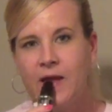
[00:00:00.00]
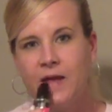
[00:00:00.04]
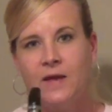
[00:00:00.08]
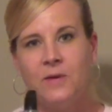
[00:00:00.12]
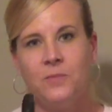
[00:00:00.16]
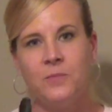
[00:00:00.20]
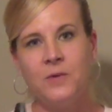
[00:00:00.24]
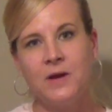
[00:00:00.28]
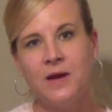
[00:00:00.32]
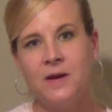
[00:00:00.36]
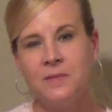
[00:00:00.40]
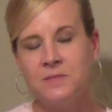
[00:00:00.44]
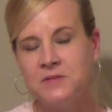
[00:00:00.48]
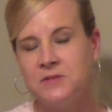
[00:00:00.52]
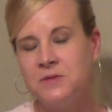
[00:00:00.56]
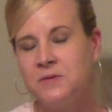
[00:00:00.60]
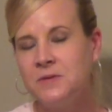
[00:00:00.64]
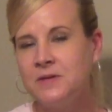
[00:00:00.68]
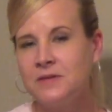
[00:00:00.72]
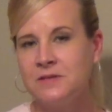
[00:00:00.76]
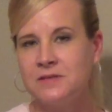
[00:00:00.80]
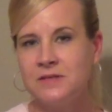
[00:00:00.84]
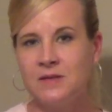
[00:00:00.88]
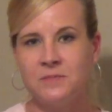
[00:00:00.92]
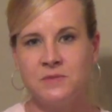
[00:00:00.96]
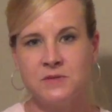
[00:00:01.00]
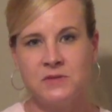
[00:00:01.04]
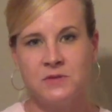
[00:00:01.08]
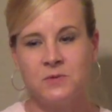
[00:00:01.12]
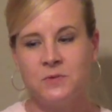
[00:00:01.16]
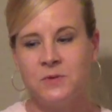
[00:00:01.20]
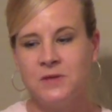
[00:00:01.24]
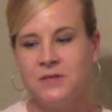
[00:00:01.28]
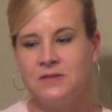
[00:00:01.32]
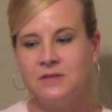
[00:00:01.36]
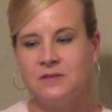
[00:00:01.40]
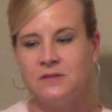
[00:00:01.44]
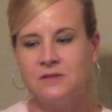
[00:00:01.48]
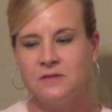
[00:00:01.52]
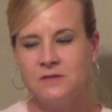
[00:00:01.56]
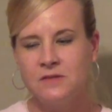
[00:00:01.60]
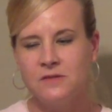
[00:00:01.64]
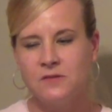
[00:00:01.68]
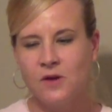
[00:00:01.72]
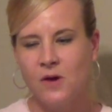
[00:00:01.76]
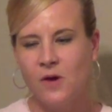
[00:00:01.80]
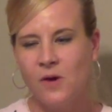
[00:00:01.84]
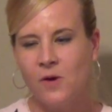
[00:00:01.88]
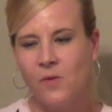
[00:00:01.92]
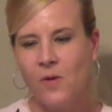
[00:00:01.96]
And what I'm doing is I'm squeezing
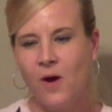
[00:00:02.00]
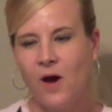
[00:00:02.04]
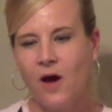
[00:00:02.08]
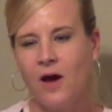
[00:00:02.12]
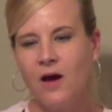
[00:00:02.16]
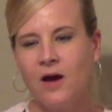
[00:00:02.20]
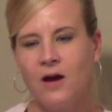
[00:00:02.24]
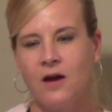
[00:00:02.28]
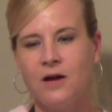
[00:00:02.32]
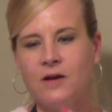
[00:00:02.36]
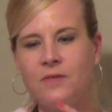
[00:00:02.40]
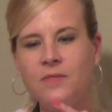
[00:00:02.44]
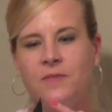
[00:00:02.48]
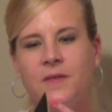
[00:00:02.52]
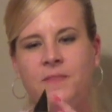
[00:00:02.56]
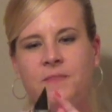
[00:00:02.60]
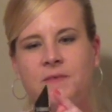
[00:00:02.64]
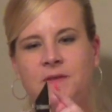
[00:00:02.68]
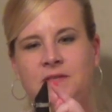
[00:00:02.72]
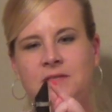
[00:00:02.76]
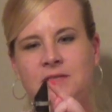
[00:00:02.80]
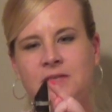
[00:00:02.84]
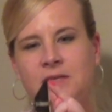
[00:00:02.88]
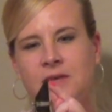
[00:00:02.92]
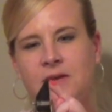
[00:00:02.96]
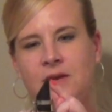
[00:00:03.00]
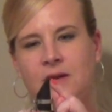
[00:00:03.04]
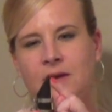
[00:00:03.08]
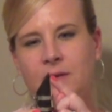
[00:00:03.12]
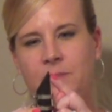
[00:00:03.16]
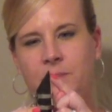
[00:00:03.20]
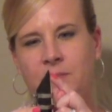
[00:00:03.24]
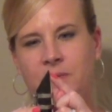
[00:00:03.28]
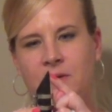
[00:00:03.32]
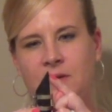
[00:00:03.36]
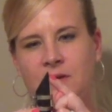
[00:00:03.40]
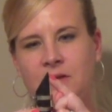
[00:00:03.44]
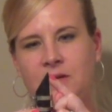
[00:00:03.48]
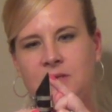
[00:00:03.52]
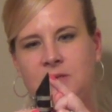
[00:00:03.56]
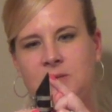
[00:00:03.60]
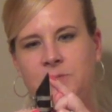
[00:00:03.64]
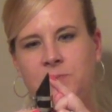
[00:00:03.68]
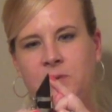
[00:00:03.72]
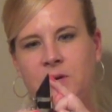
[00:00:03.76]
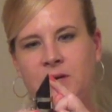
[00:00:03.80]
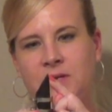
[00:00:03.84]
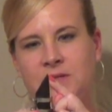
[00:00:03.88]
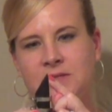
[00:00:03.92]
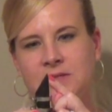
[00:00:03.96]
so hard that the tip is
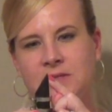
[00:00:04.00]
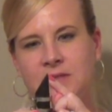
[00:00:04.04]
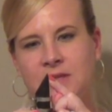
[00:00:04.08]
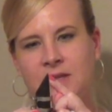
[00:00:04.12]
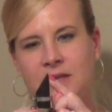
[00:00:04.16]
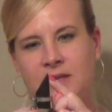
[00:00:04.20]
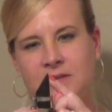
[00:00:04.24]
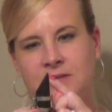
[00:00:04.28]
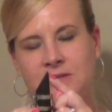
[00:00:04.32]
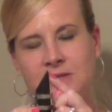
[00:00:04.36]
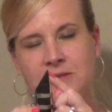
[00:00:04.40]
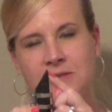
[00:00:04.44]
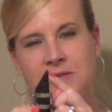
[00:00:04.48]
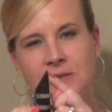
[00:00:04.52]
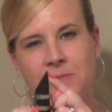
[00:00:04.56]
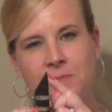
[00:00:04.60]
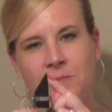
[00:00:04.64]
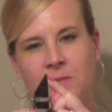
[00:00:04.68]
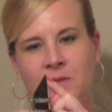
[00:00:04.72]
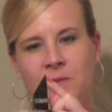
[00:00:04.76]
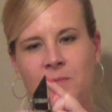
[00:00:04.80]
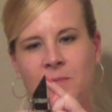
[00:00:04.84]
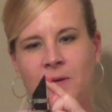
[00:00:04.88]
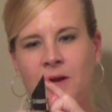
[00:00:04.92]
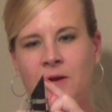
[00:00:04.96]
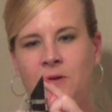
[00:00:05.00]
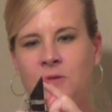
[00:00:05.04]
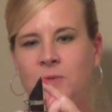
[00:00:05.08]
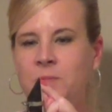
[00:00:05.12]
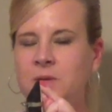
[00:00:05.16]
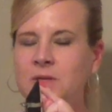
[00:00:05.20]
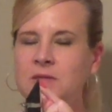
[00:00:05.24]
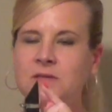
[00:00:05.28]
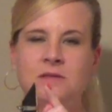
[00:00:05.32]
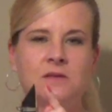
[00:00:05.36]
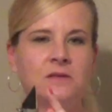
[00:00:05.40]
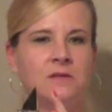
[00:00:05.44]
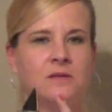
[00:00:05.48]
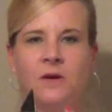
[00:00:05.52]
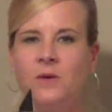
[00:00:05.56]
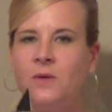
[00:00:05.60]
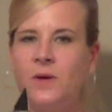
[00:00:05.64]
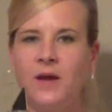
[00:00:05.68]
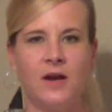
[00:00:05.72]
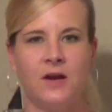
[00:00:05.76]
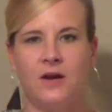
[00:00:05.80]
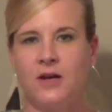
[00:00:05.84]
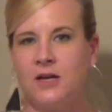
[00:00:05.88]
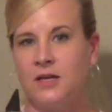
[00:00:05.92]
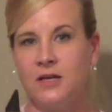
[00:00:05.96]
pressed against the tip of the mouthpiece and no
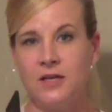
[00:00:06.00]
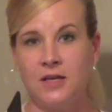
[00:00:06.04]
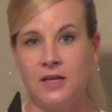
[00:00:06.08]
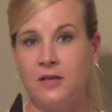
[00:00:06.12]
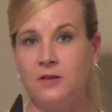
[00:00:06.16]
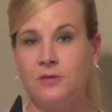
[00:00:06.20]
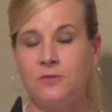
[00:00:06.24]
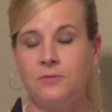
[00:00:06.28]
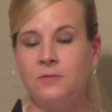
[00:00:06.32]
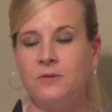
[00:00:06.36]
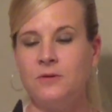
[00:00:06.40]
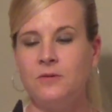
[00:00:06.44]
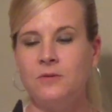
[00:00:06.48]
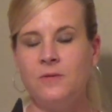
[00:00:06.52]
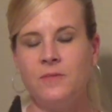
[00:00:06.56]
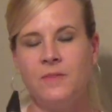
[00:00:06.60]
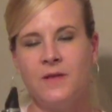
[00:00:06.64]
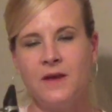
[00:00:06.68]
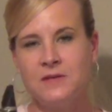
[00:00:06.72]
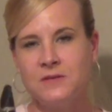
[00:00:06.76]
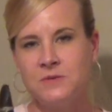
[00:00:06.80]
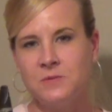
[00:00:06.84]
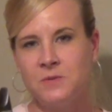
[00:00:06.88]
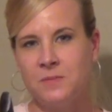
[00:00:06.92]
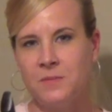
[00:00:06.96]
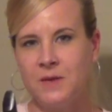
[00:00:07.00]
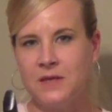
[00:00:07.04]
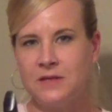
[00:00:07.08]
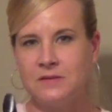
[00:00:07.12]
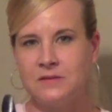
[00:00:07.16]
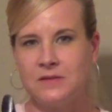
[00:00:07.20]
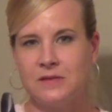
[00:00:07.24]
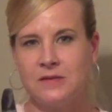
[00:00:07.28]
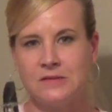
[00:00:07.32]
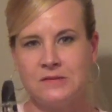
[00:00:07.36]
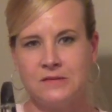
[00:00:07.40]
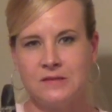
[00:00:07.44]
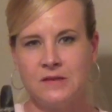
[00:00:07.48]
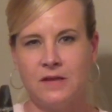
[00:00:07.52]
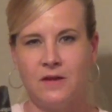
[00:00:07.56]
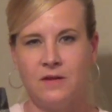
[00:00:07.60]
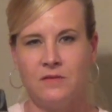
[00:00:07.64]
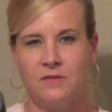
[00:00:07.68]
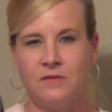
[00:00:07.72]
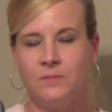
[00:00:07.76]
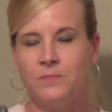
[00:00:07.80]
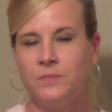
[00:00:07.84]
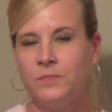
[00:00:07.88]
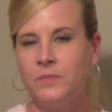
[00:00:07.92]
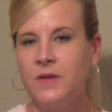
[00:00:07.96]
air can get through. And that's what makes that sound.